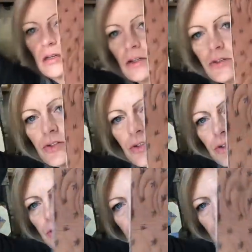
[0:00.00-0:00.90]
closer
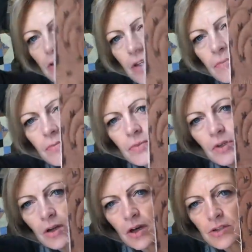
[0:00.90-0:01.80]
so you can see.
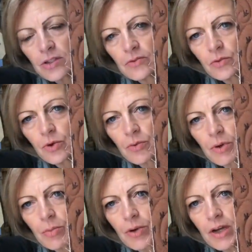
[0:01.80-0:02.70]
All Civil War
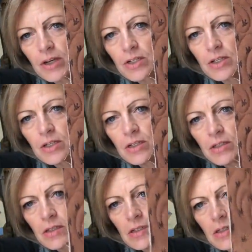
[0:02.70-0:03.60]

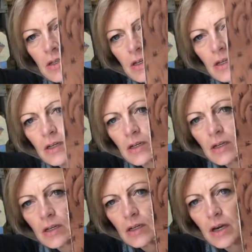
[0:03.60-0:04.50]
reproductions.
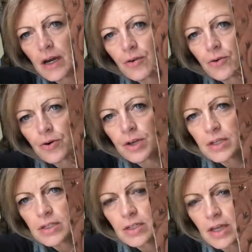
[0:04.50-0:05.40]
I
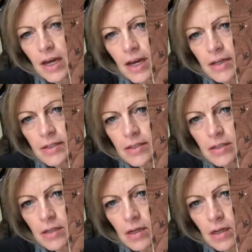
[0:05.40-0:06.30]
oriented that.
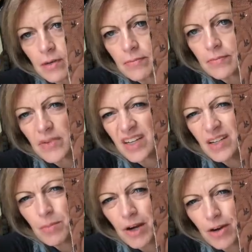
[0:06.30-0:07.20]
Um, I
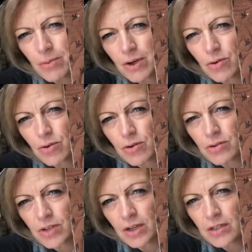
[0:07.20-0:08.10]
didn't miter my
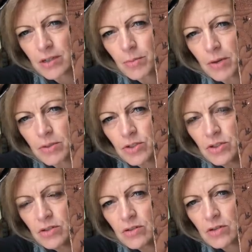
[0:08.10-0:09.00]
quarters. I guess I probably
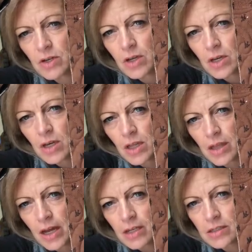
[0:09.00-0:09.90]
should.
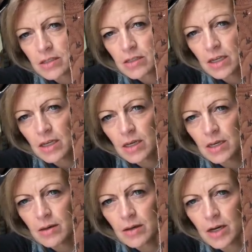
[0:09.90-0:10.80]
That
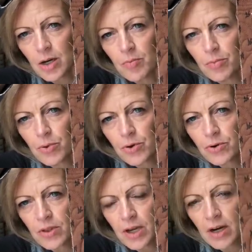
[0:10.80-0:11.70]
skinny um,
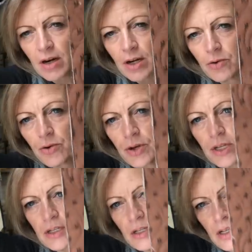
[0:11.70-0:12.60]
border there, I
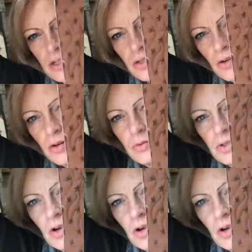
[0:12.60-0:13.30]
oriented it so it was